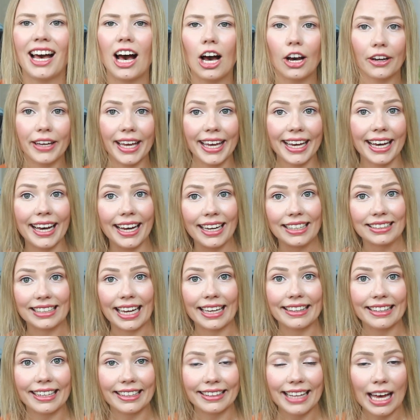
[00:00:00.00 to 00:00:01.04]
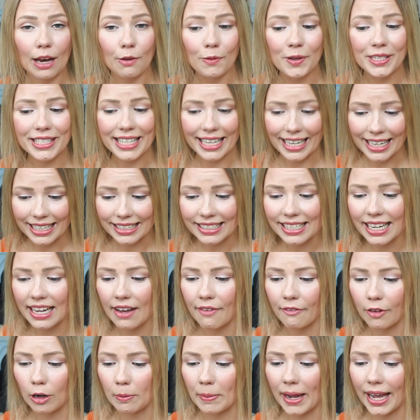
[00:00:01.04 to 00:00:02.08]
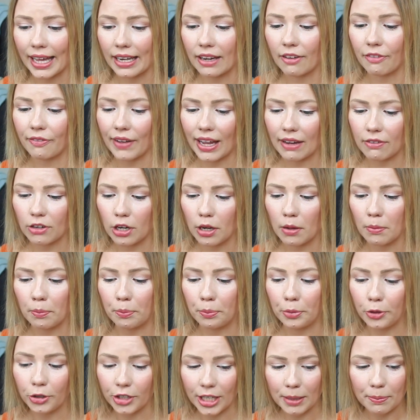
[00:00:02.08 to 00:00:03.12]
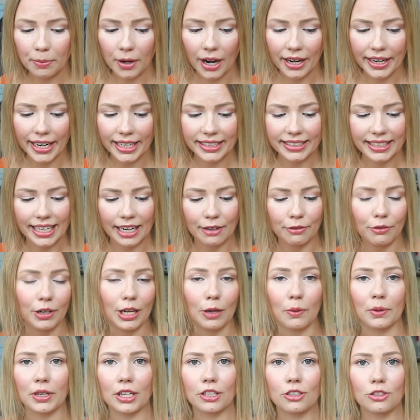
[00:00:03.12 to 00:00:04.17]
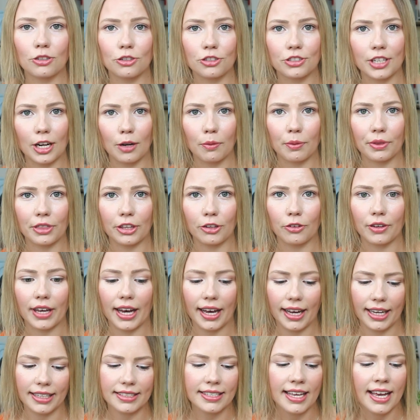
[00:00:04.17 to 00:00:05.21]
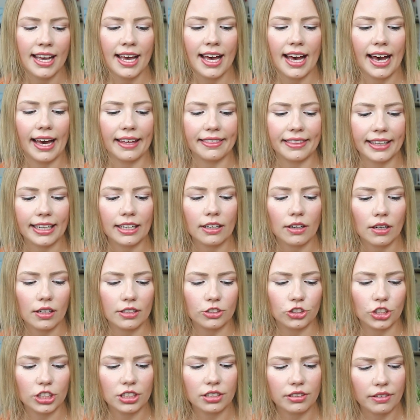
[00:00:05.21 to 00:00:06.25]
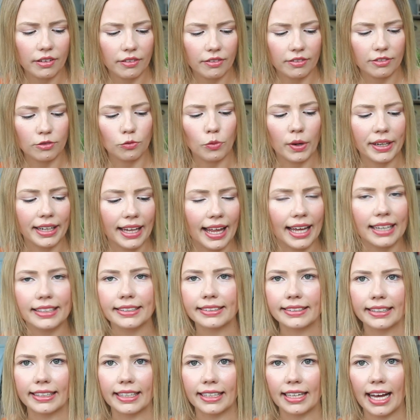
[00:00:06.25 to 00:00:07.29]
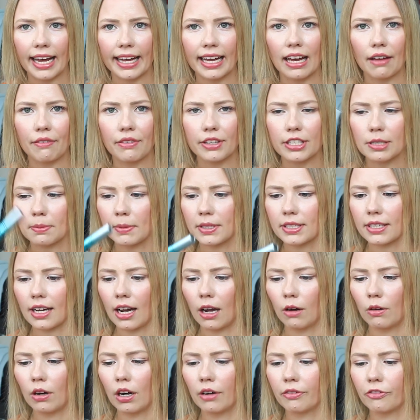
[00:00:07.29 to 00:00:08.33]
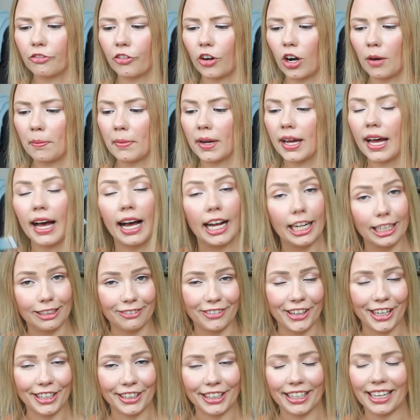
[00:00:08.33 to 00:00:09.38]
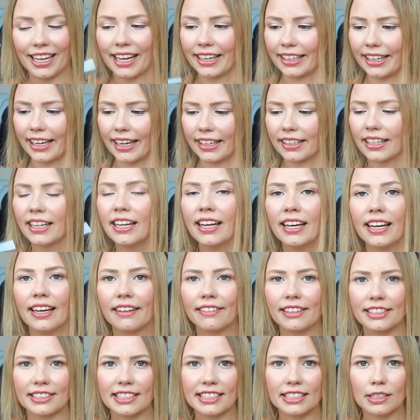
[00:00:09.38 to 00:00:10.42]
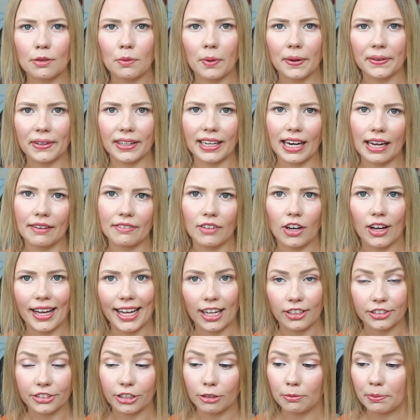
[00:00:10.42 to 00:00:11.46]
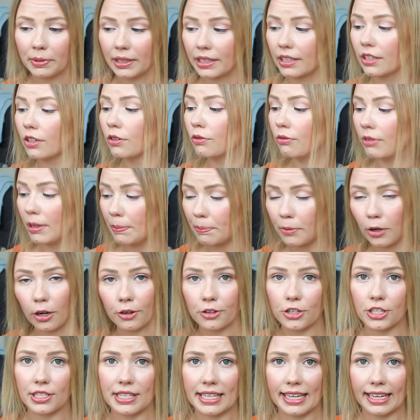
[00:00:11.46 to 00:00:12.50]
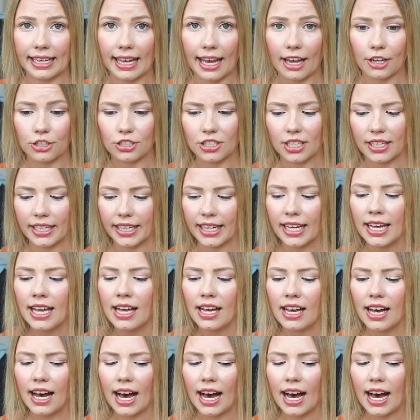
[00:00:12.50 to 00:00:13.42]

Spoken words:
Okay guys, I think that was it for my favorite beauty products that I really wanted to share with you guys. I think just one last thing, I have this mascara from Vera again. This is the one that I've also been repurchasing actually.